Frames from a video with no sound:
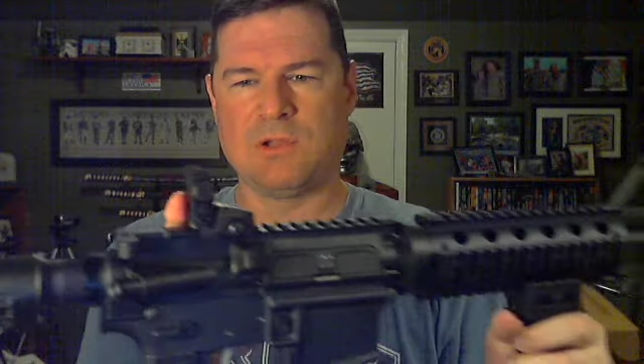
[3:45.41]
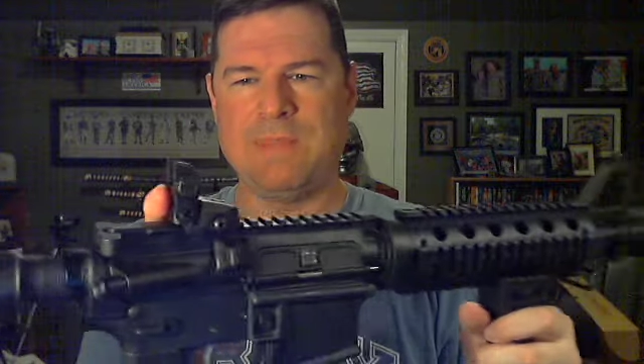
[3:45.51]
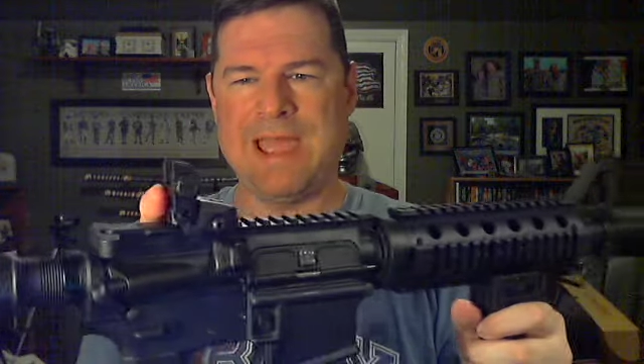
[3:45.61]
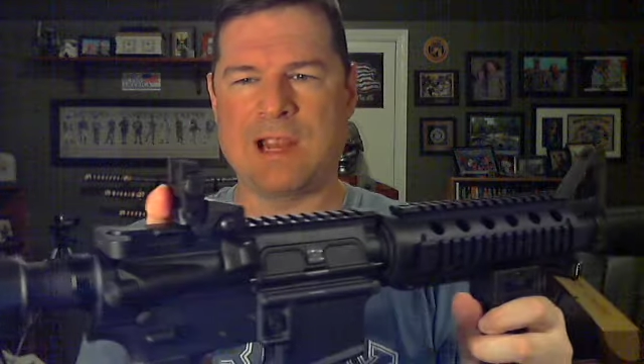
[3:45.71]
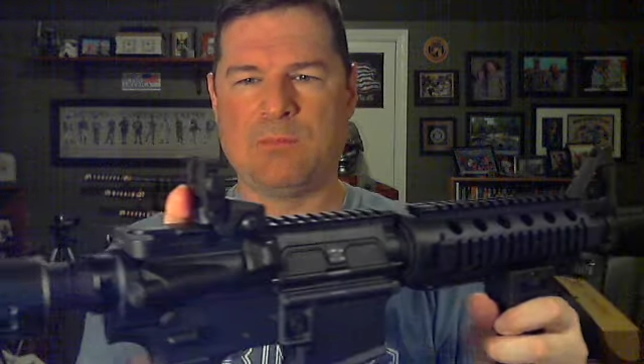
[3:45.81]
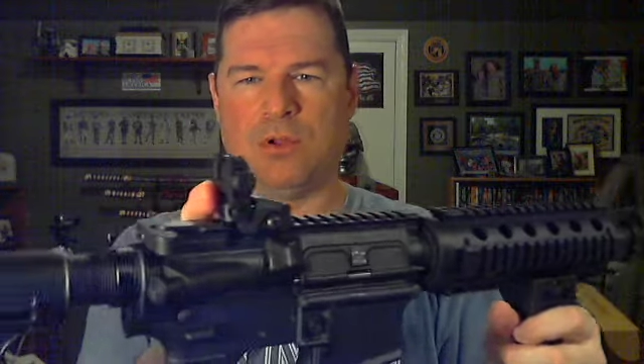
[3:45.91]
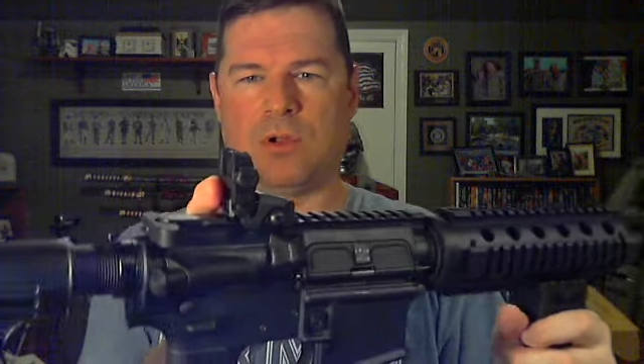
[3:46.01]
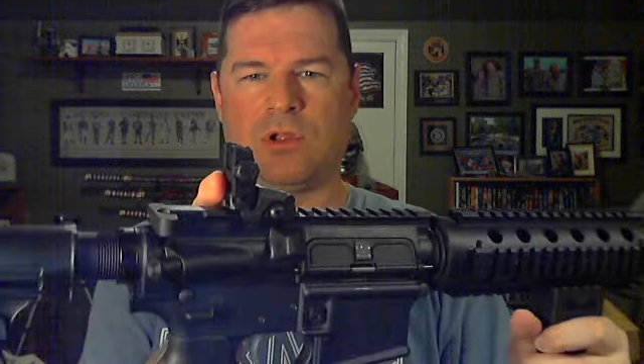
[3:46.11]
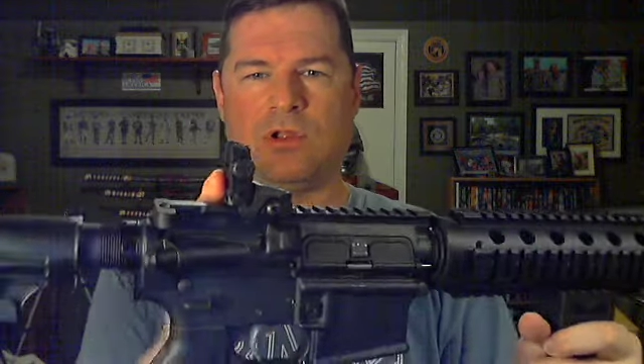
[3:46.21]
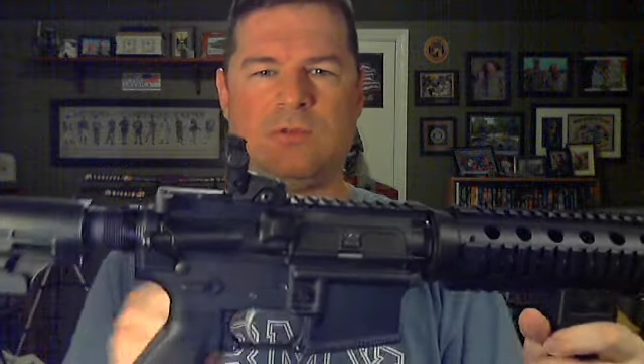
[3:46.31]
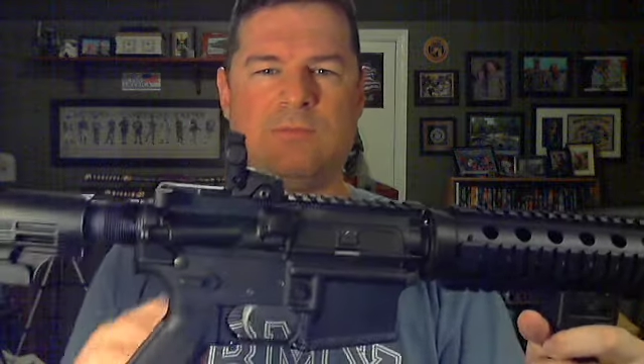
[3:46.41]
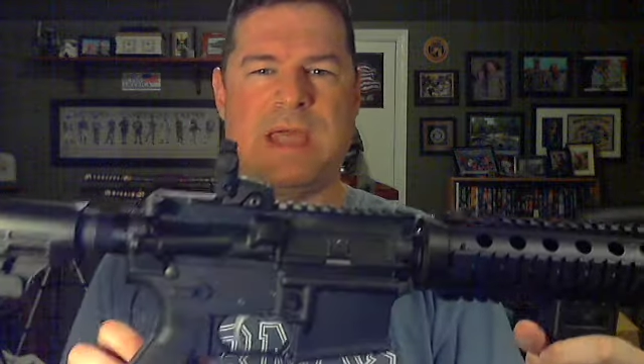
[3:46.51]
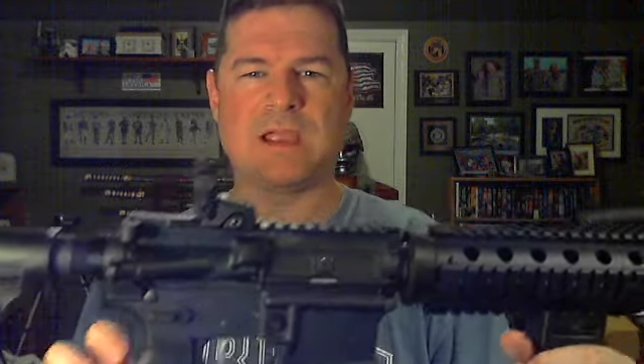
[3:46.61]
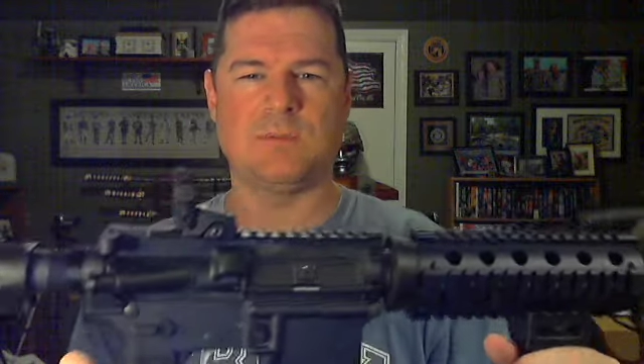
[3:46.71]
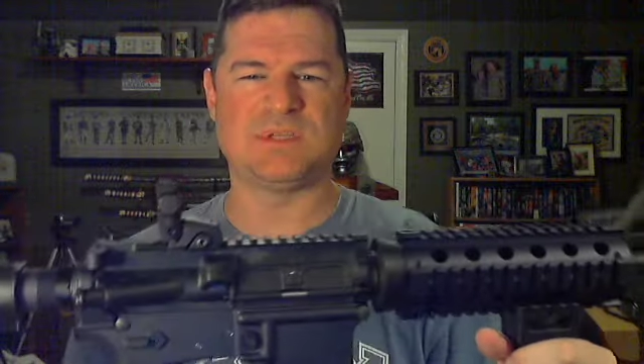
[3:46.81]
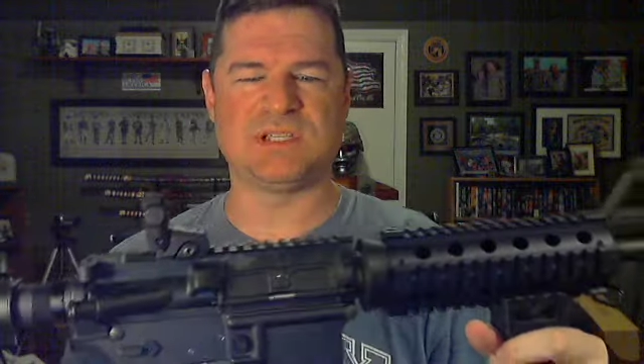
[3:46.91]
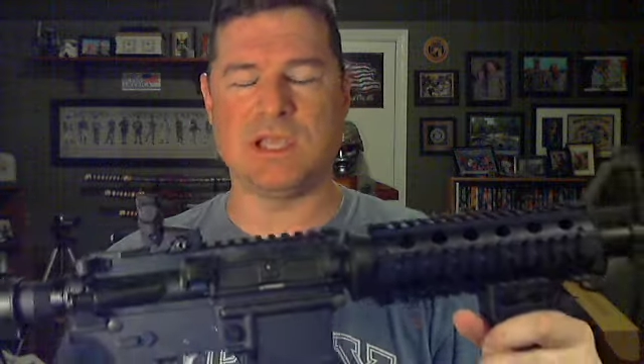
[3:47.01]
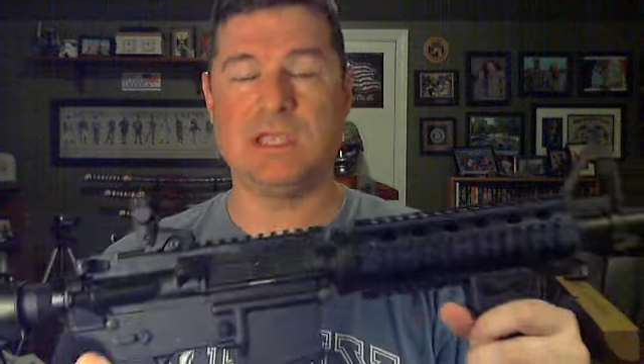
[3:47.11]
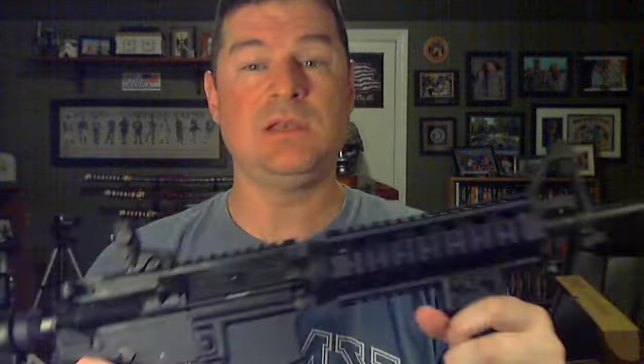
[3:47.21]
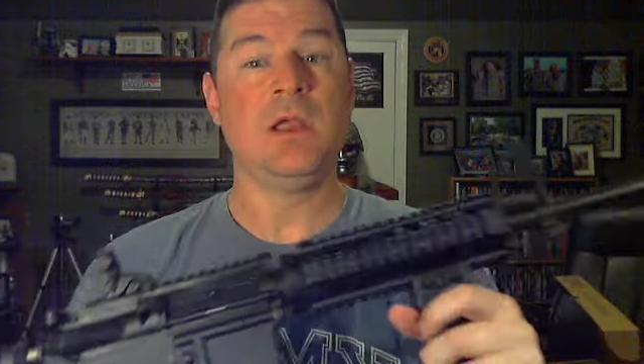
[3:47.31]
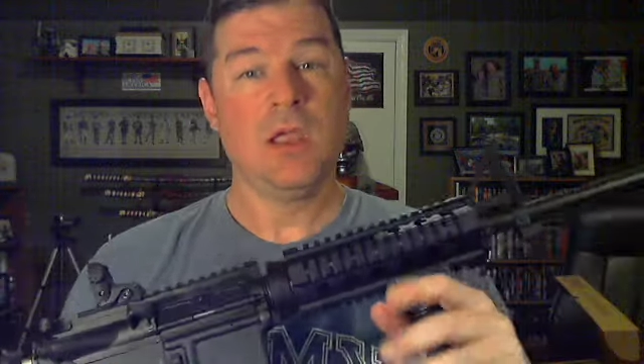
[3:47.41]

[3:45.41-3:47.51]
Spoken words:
Magpul clone backup sight.